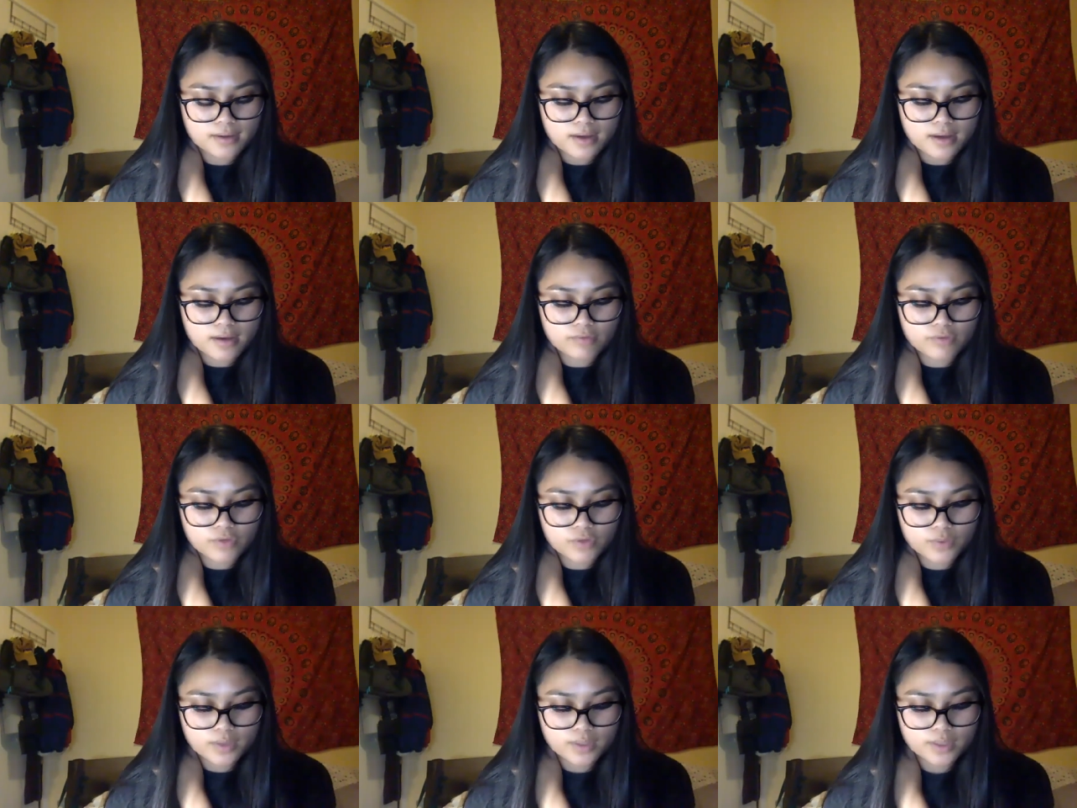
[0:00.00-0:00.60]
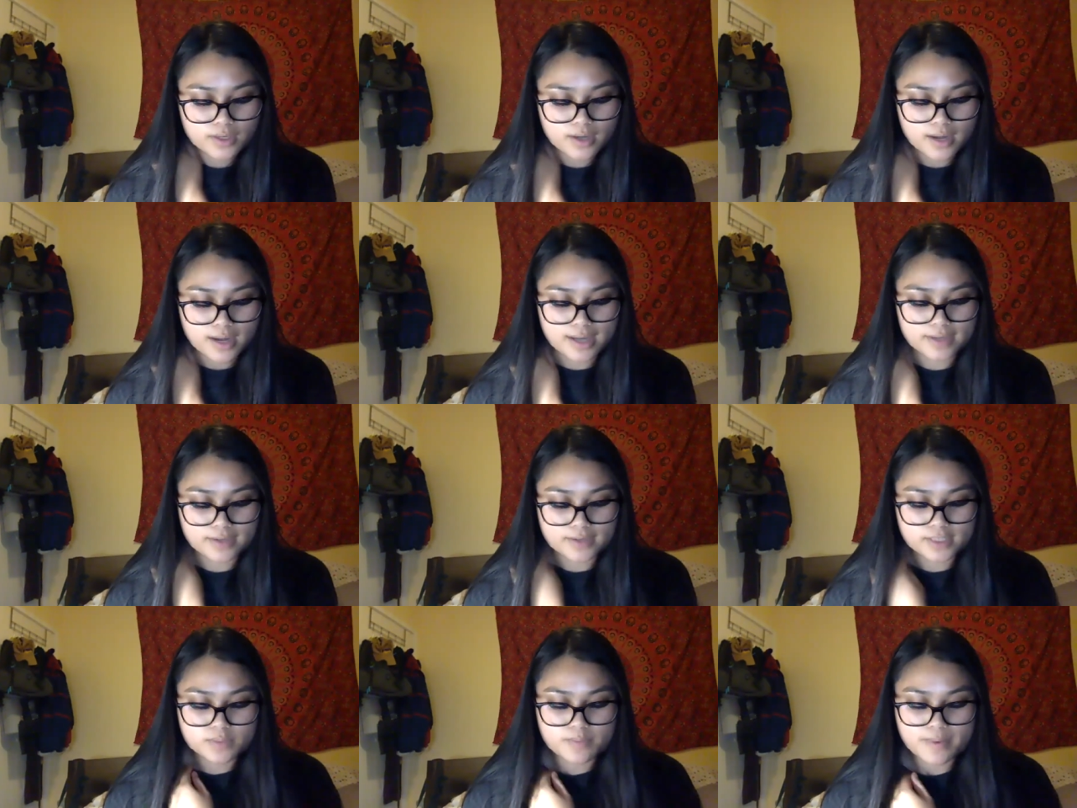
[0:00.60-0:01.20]
A few other
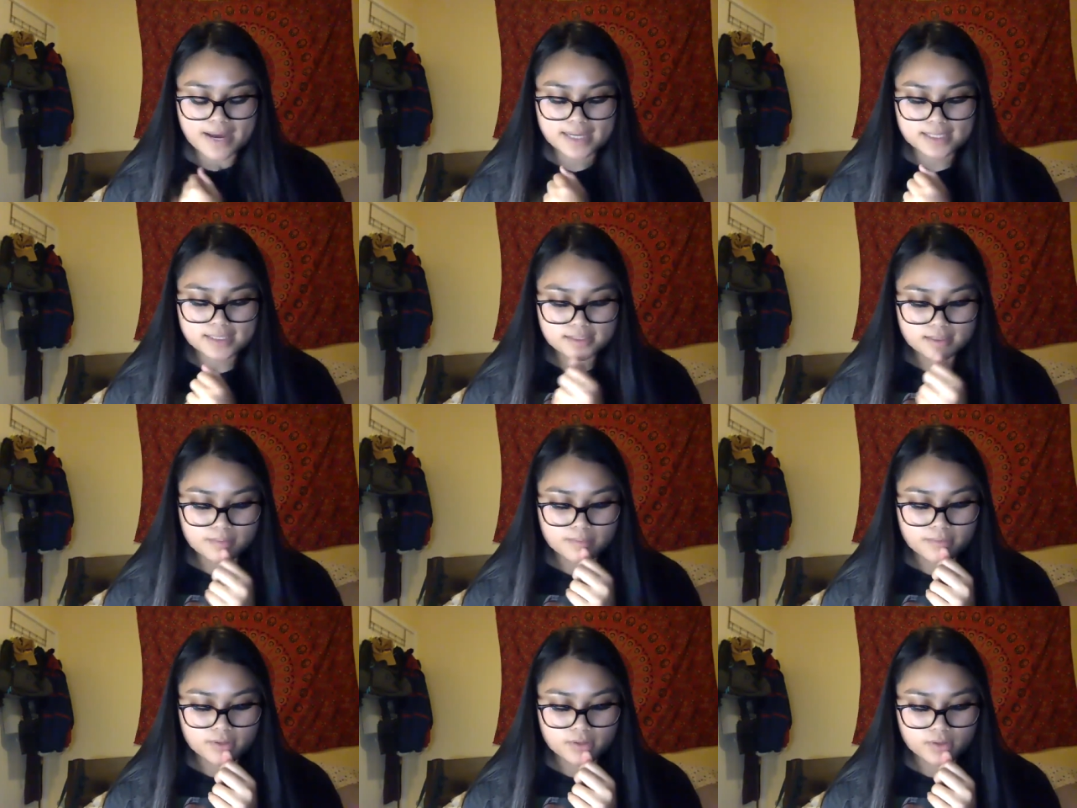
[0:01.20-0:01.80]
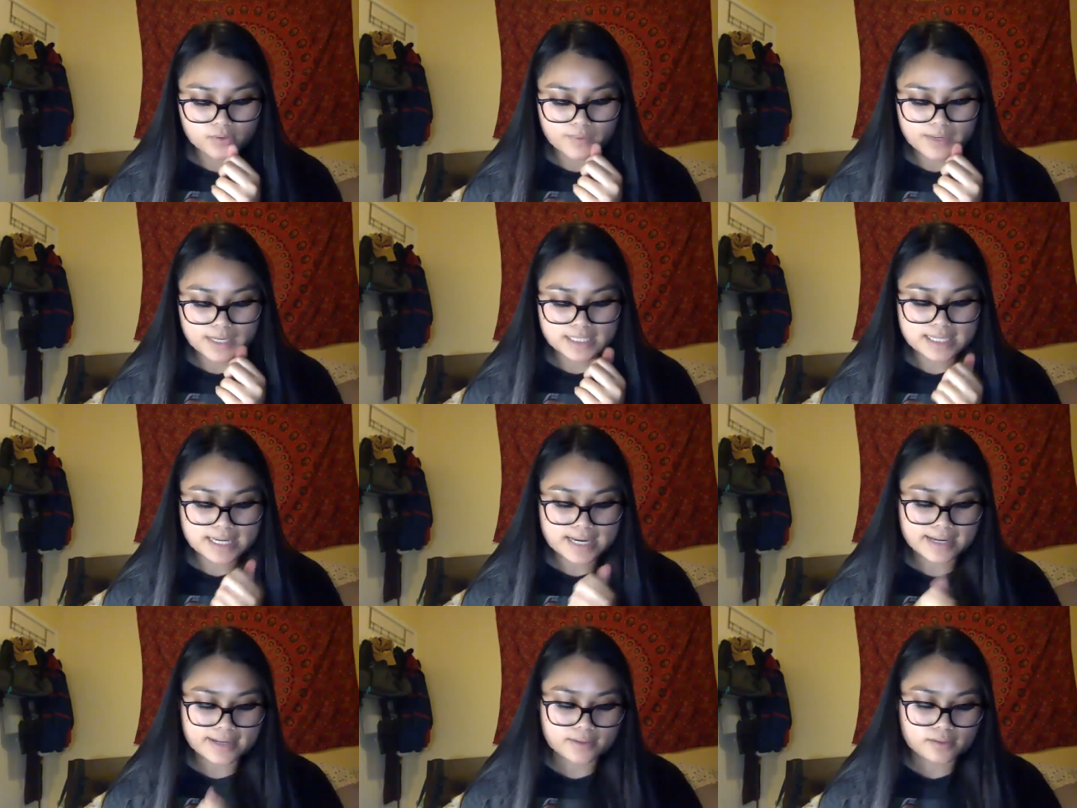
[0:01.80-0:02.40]
hikers passed them on their way
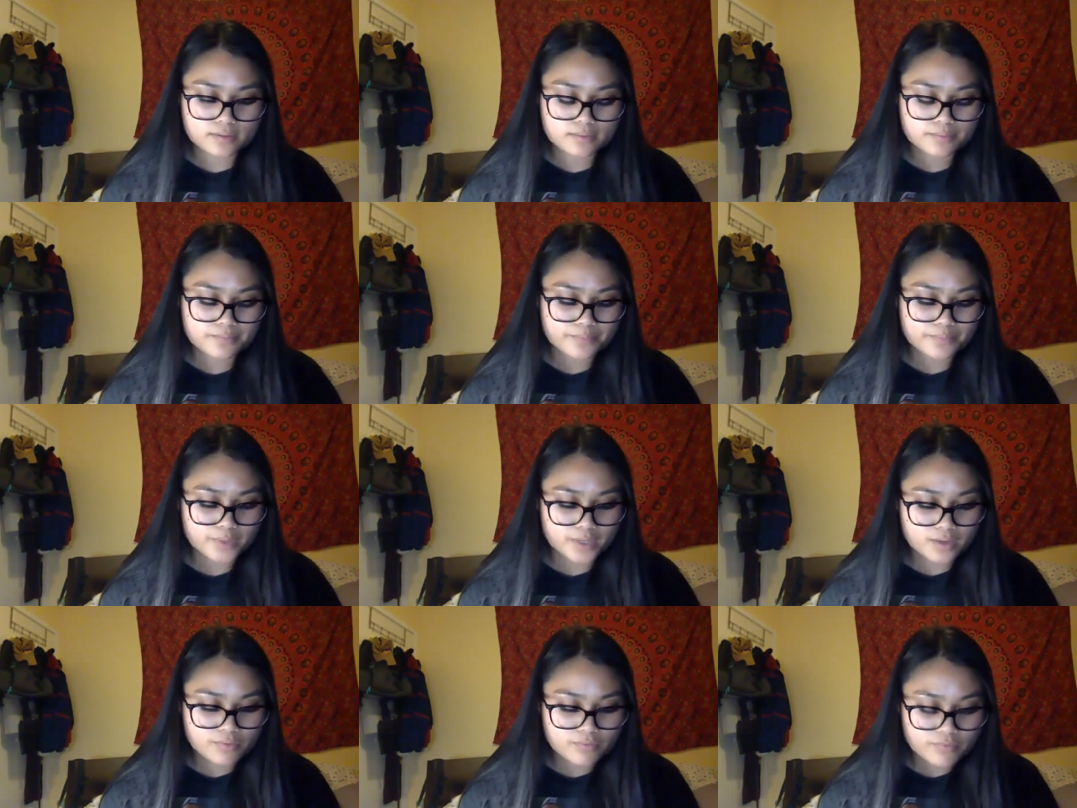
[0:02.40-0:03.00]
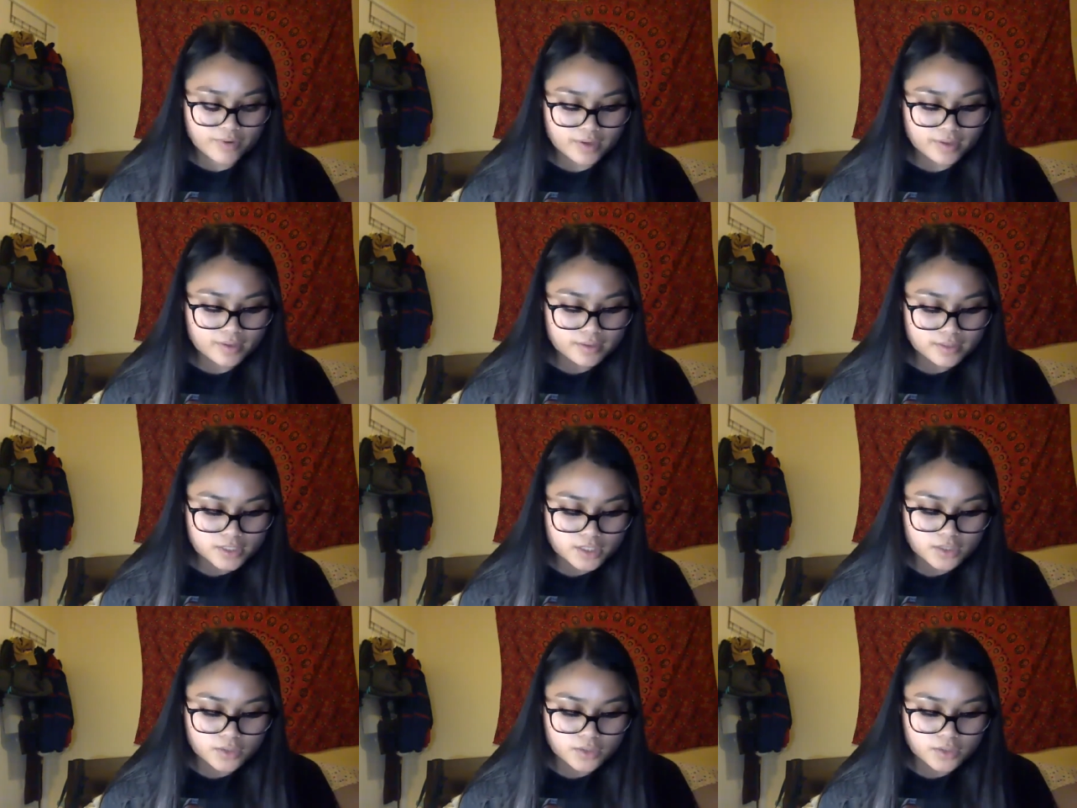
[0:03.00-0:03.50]
down but it felt to